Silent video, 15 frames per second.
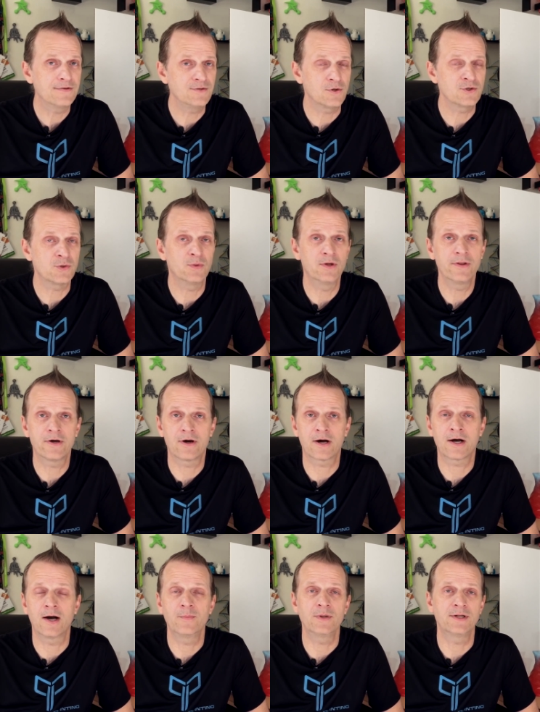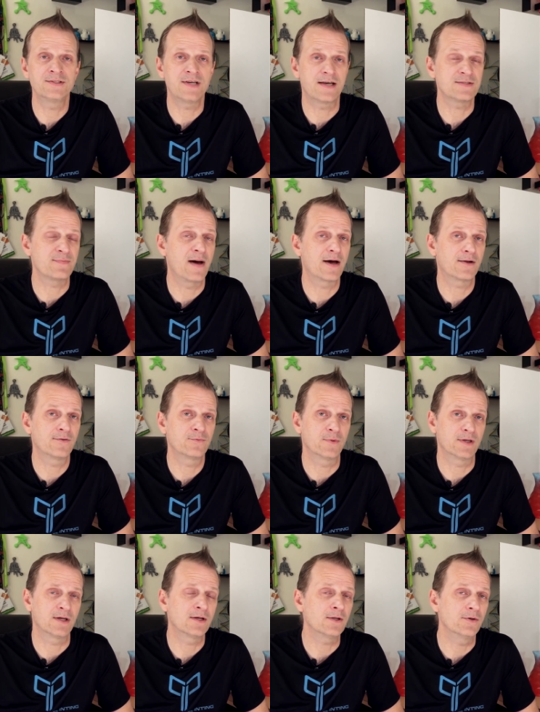As usual, there are a couple of test models
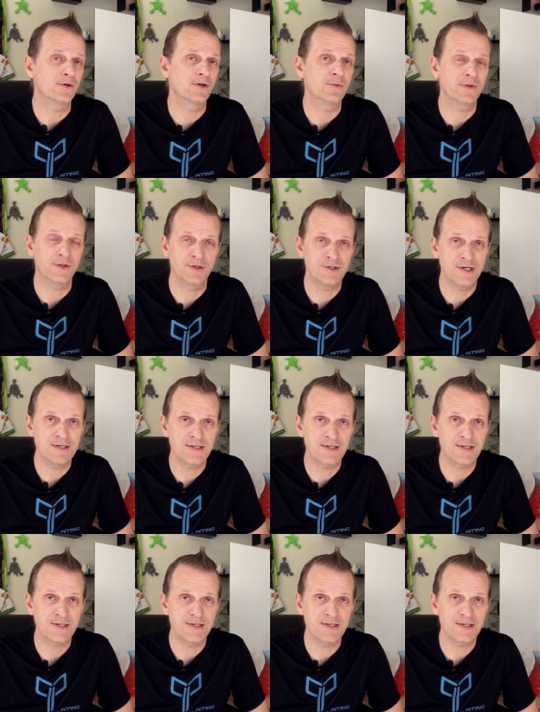included with the